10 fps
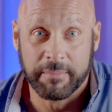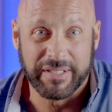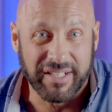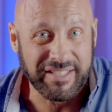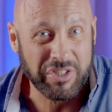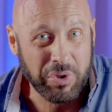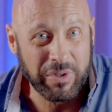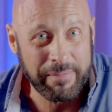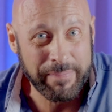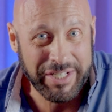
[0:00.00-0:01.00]
but does it
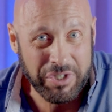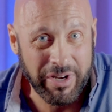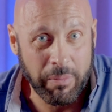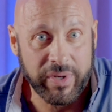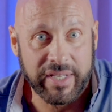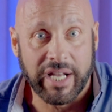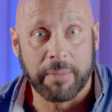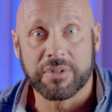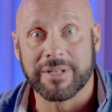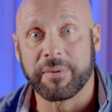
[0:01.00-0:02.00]
truly measure up when it
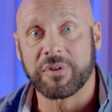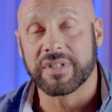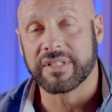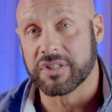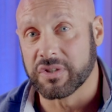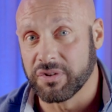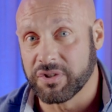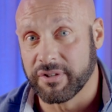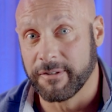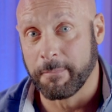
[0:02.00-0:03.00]
comes to boosting
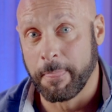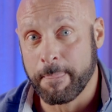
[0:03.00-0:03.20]
testosterone?